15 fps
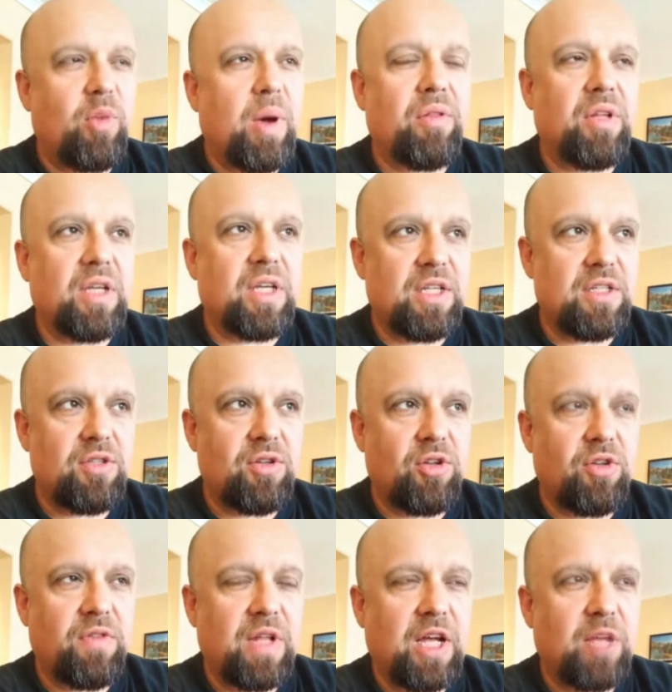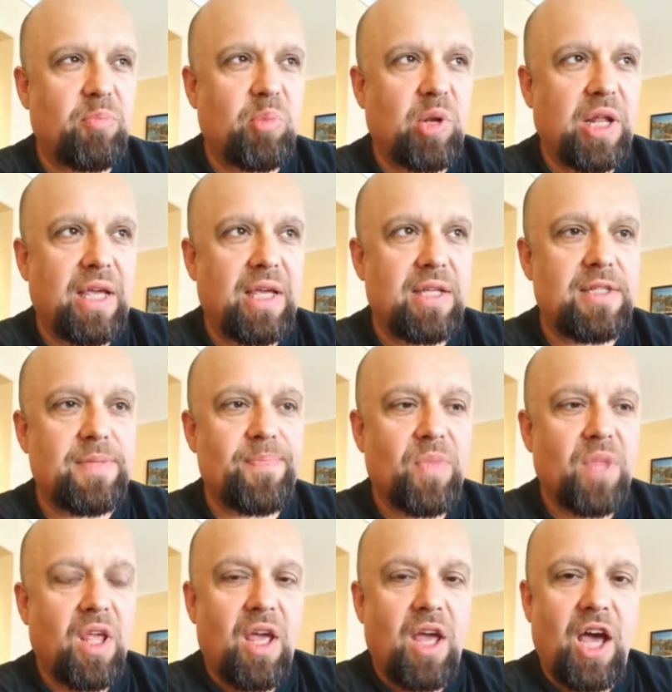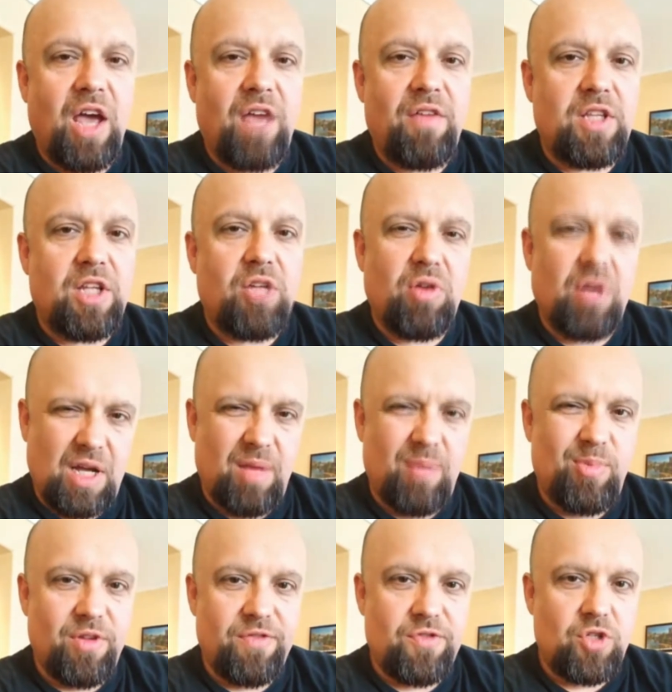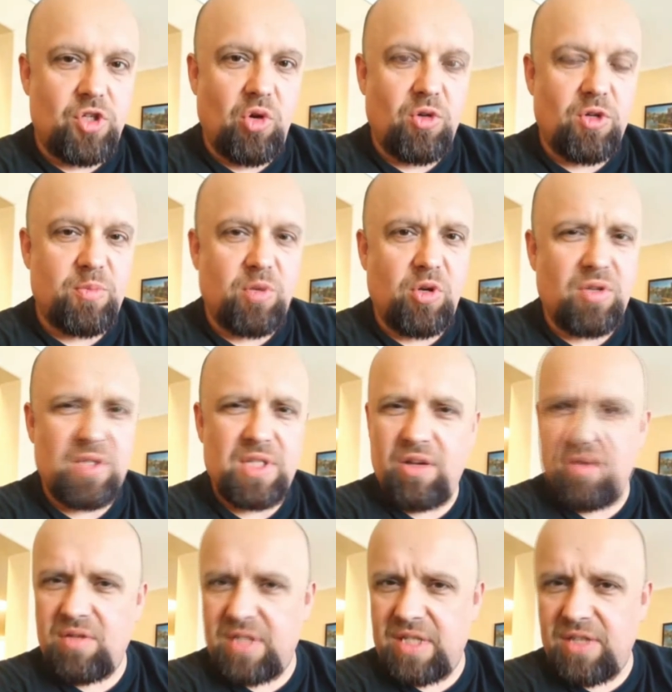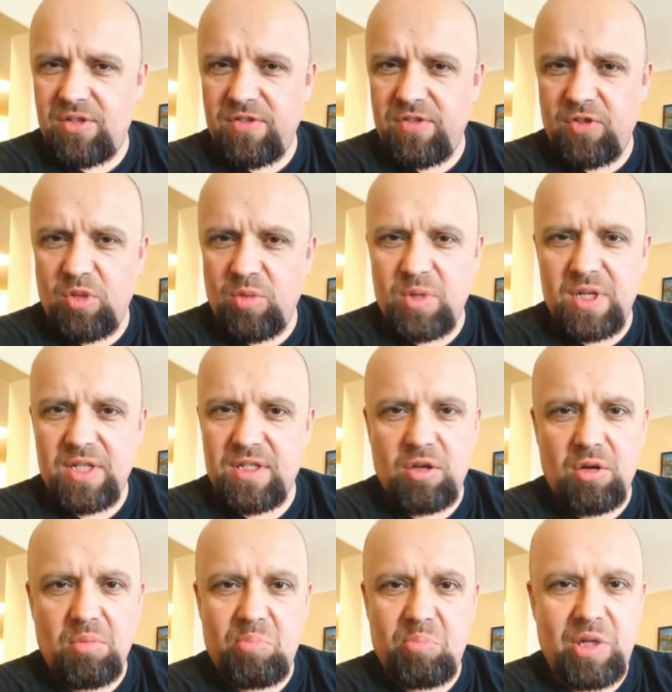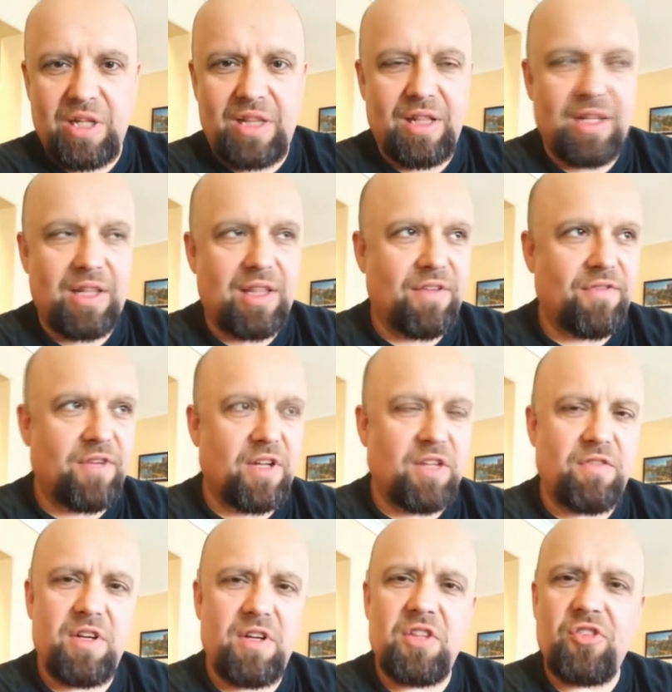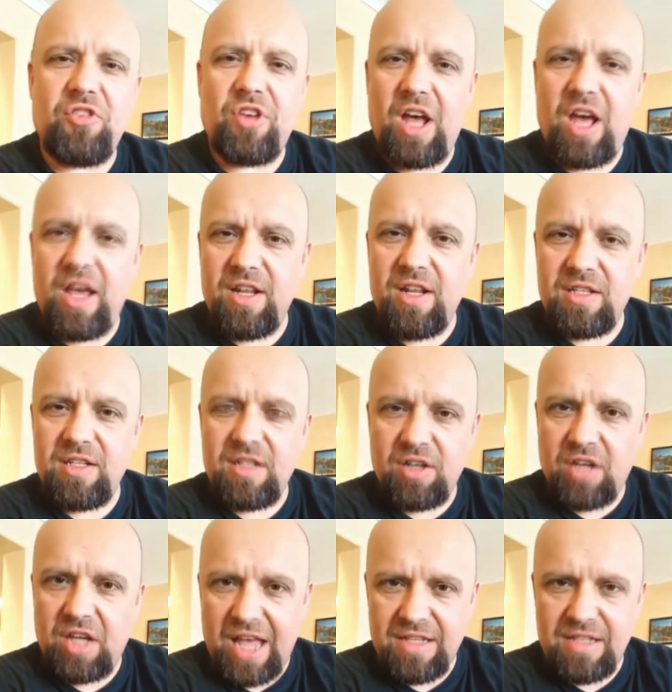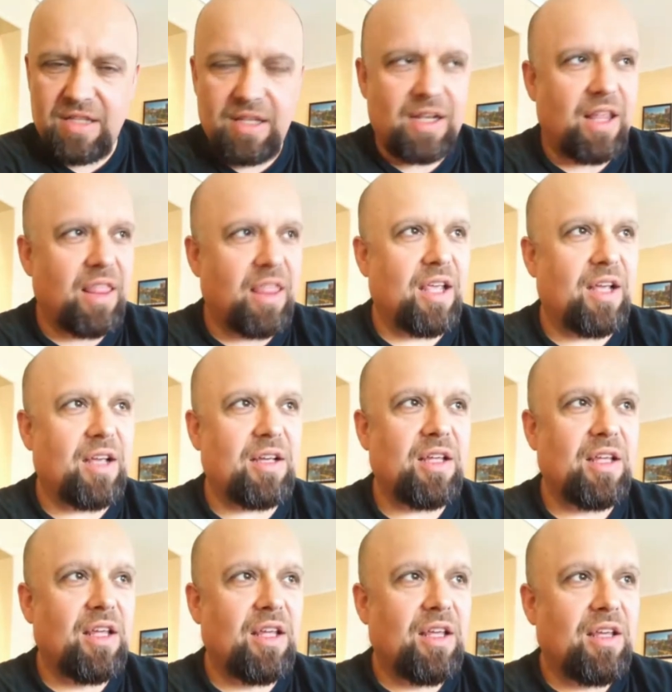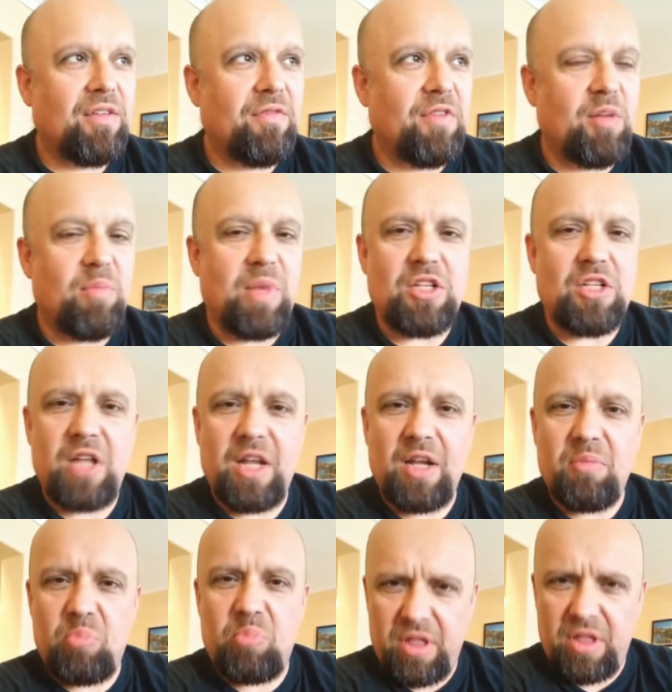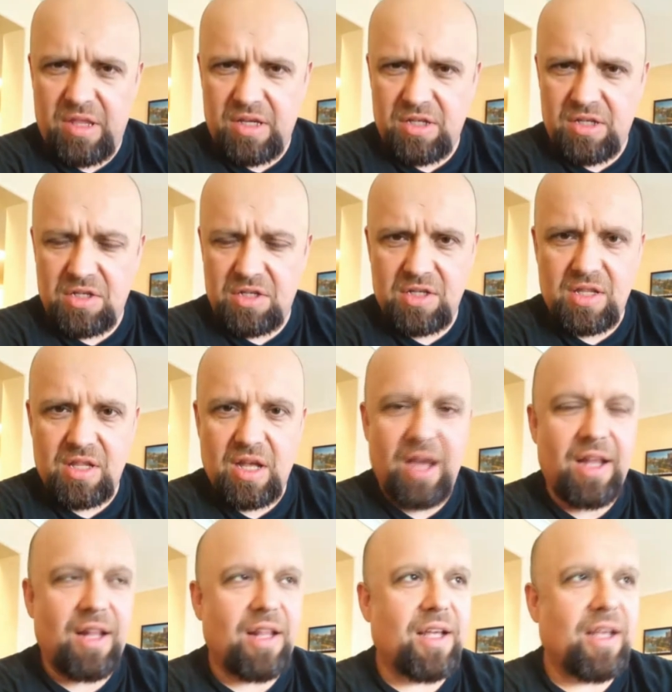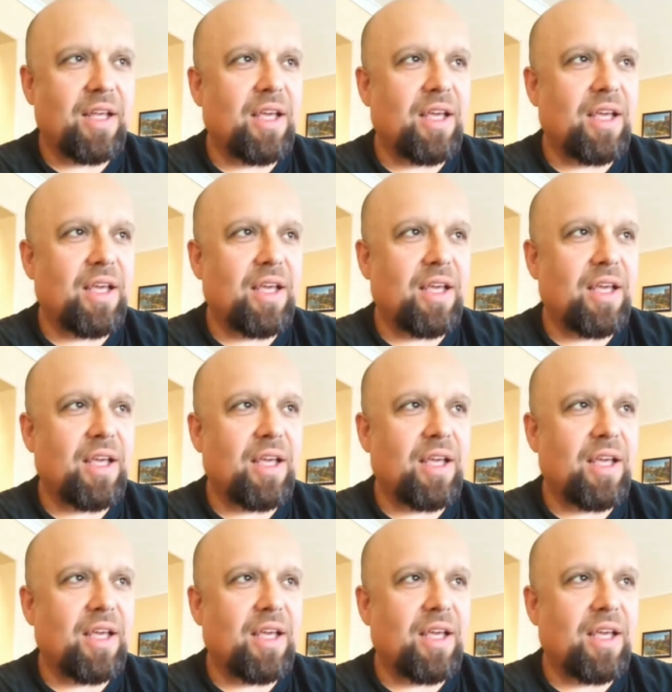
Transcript: bit about the history of that place. I will tell you a couple of jokes because our sense of humor is completely different. The rhymes sarcastic, very much like British style.